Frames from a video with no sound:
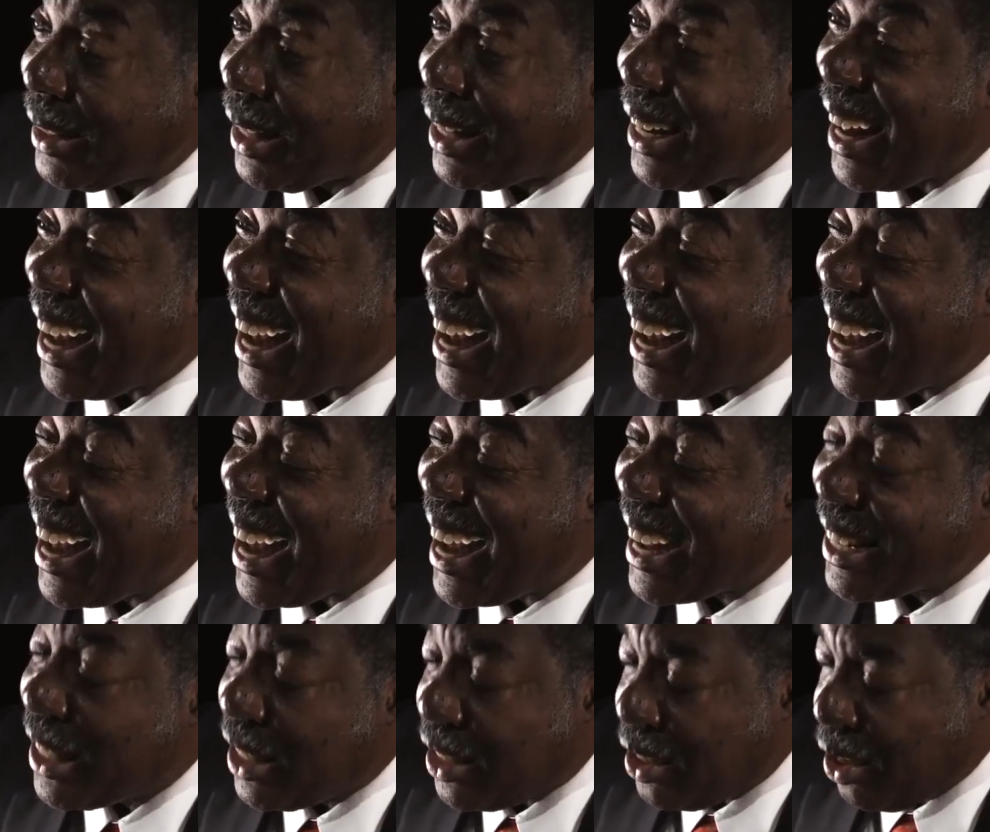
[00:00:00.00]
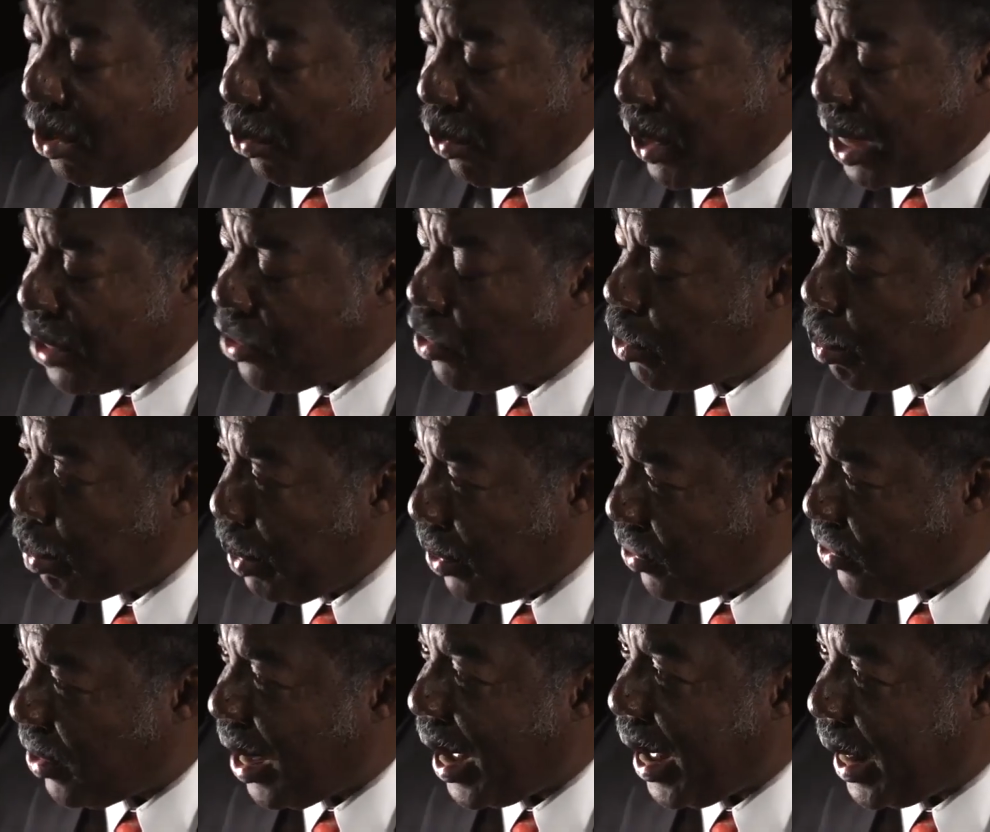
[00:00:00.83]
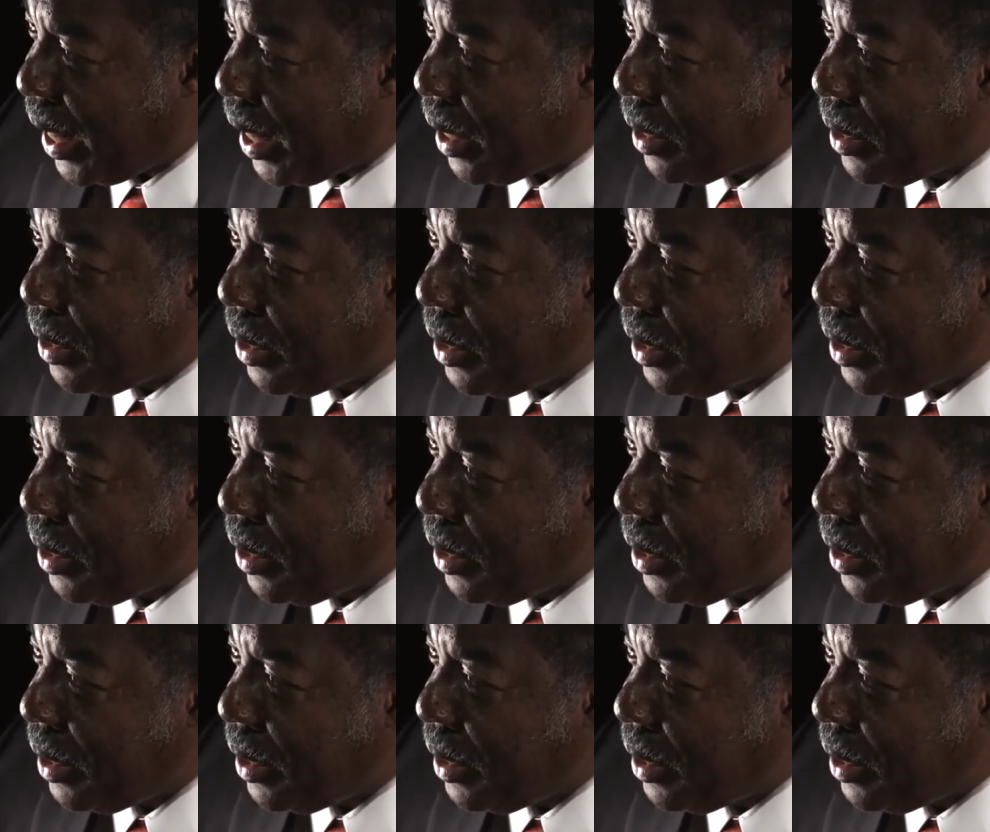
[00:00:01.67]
an asterisk beside it.